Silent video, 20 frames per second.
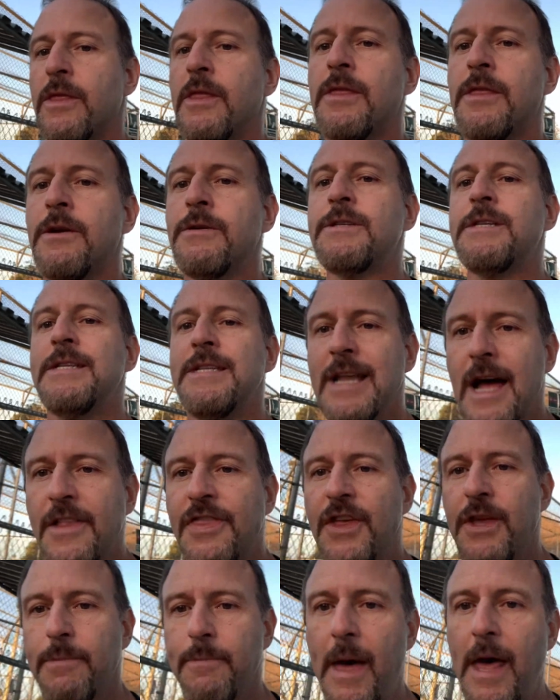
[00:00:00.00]
There's
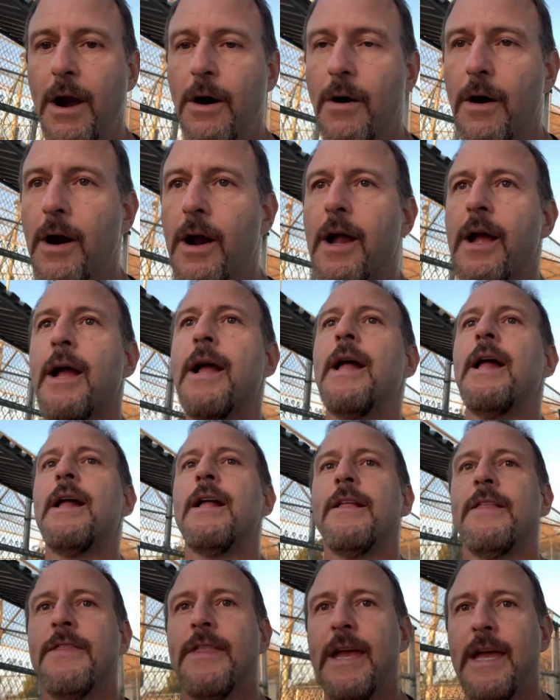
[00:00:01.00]
nothing better
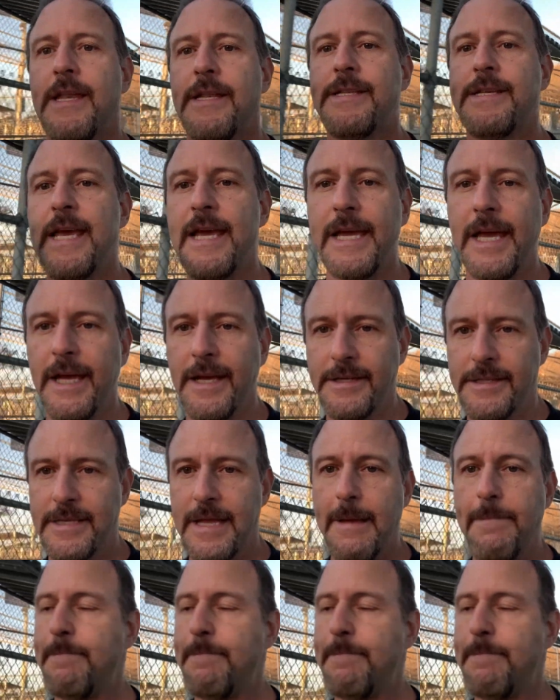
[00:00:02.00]
than taking a step